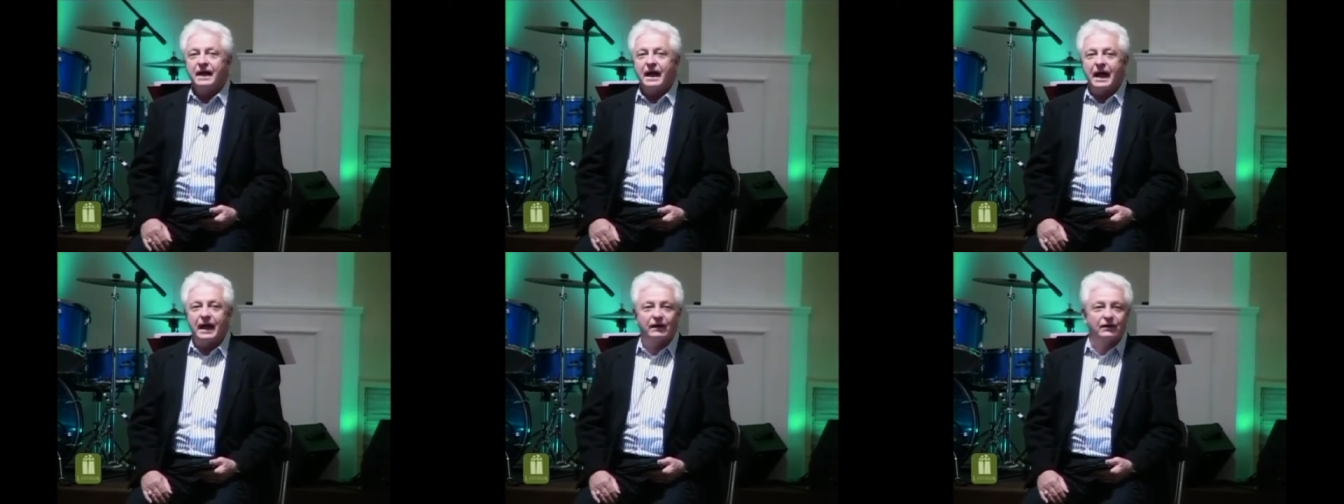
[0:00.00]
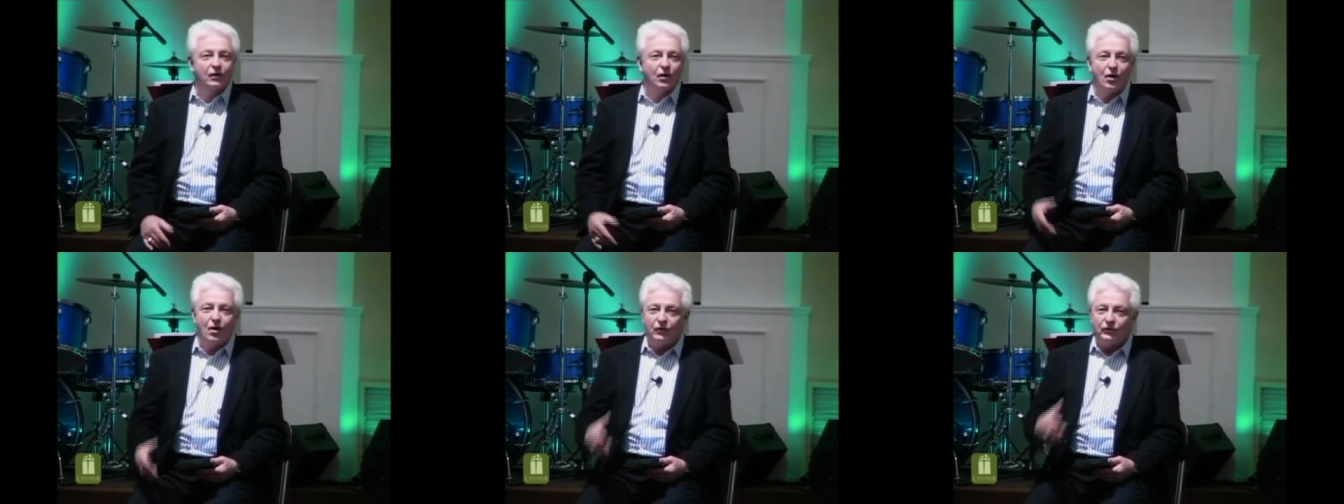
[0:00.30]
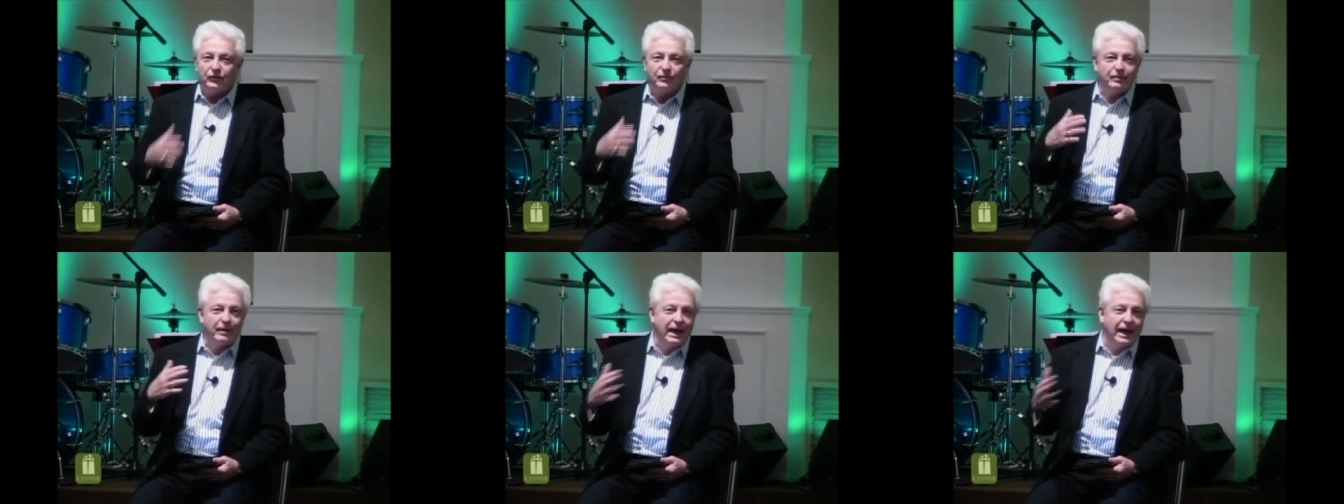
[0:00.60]
how
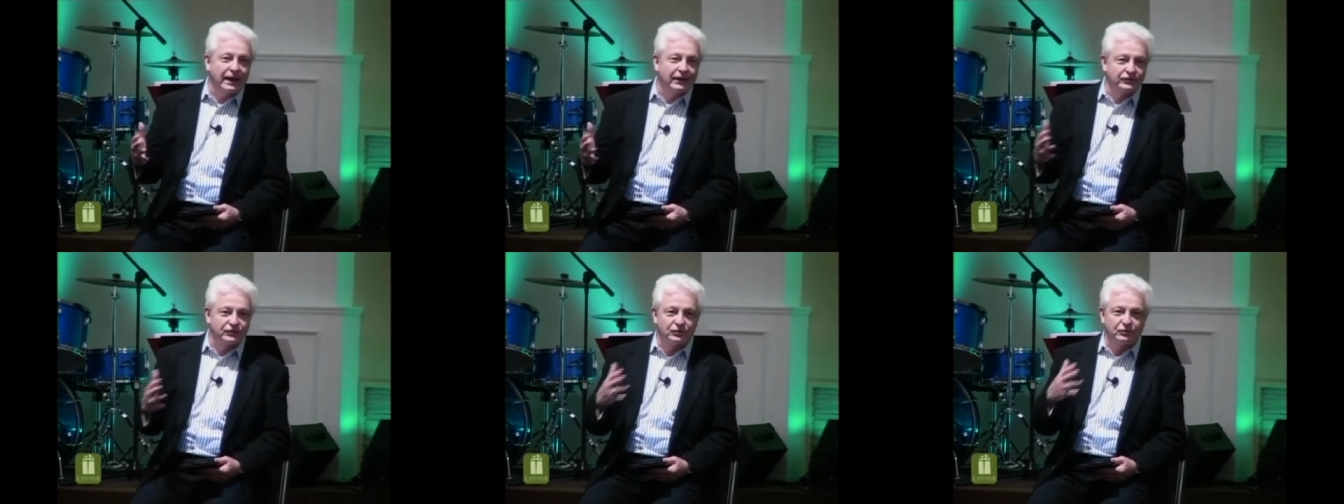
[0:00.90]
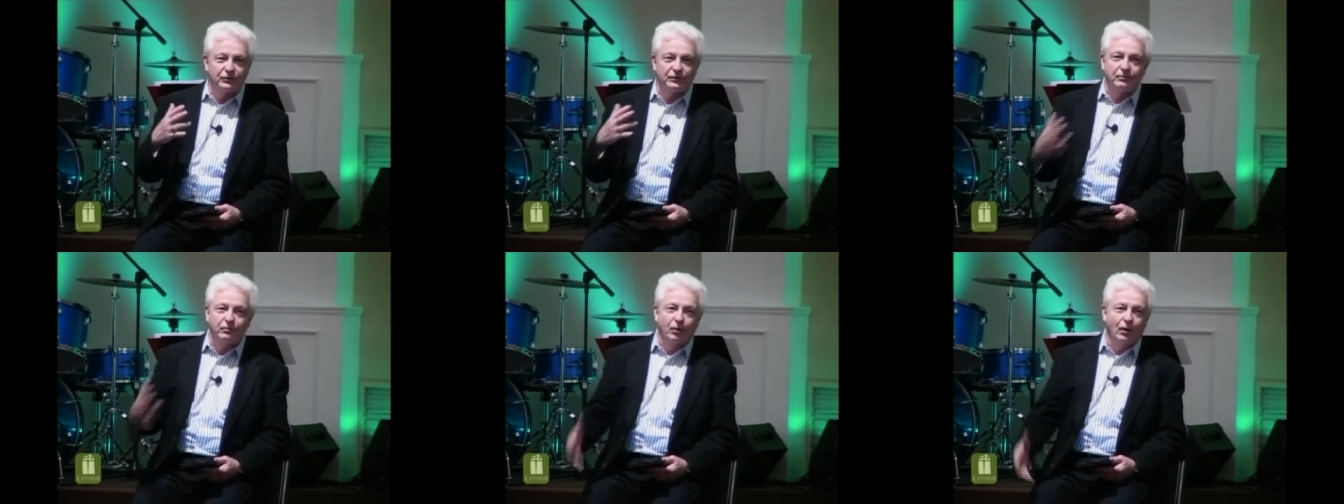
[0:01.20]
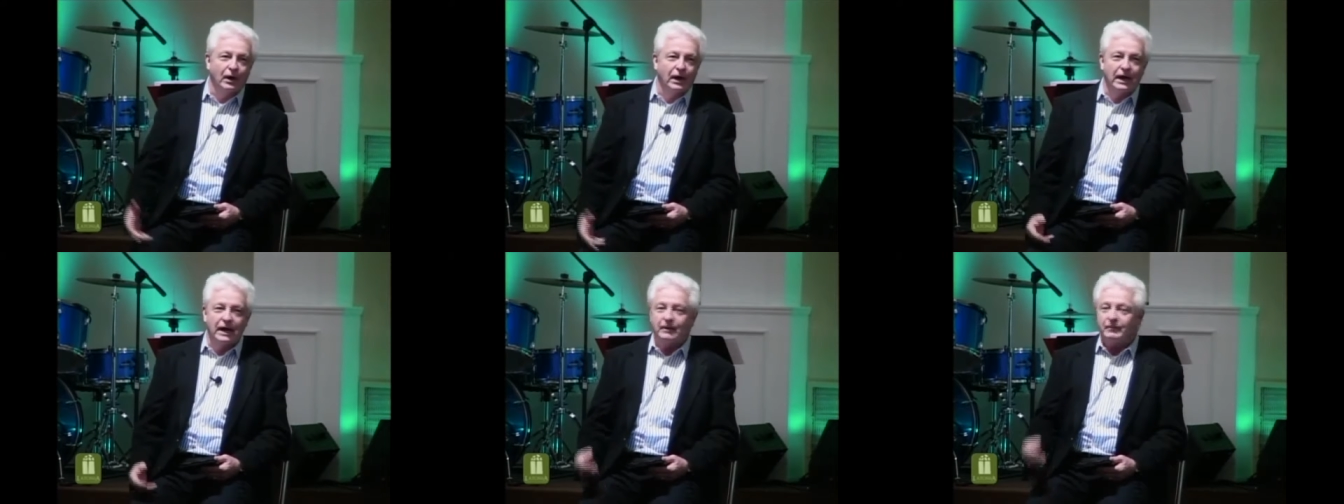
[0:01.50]
long the pastor would
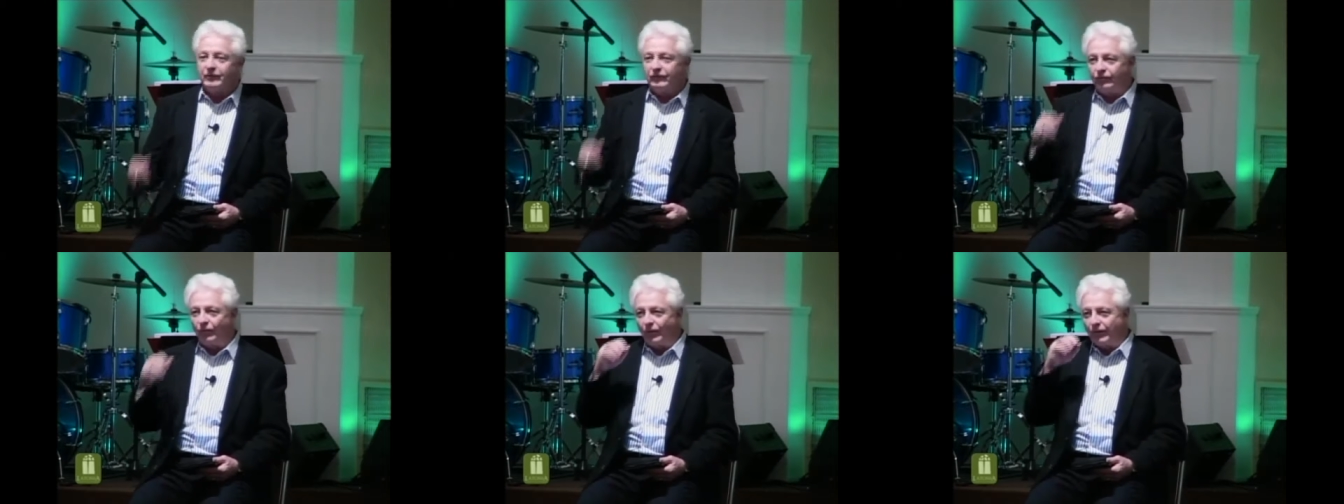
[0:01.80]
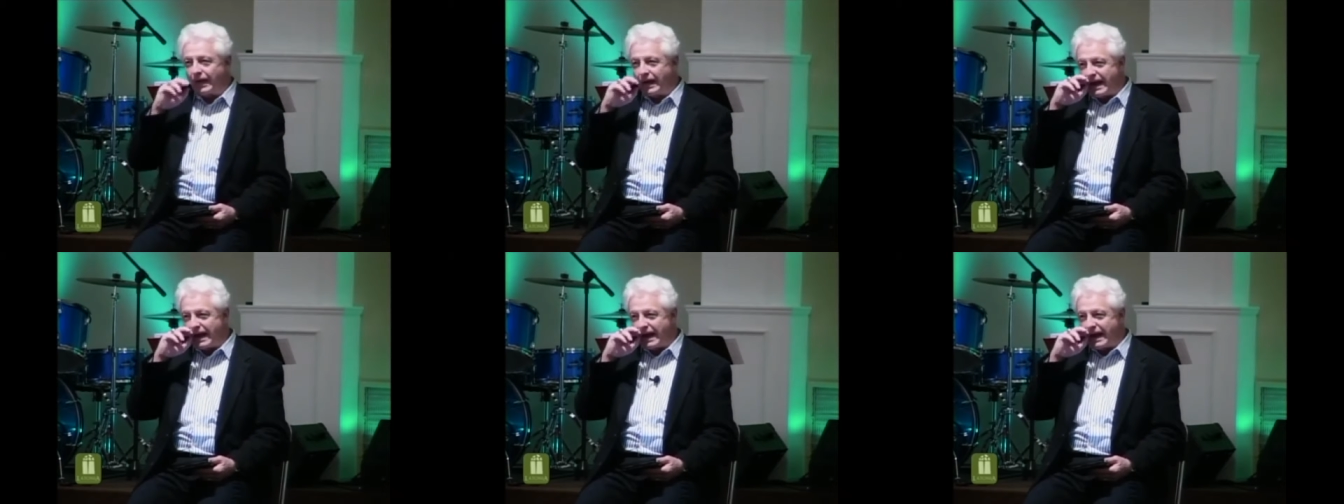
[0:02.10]
pray before